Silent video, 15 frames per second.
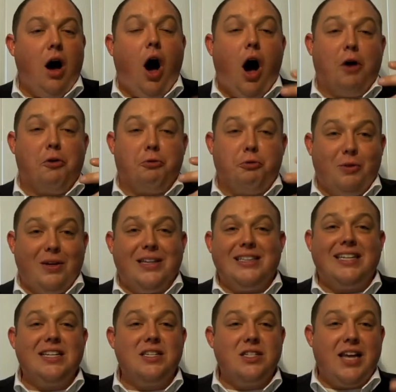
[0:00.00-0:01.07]
our
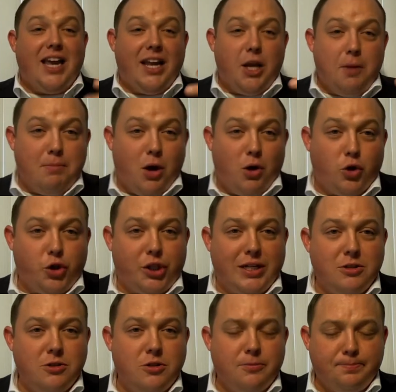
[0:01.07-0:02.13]
feelings and
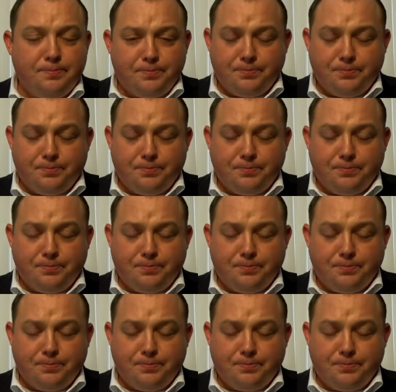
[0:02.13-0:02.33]
emotions.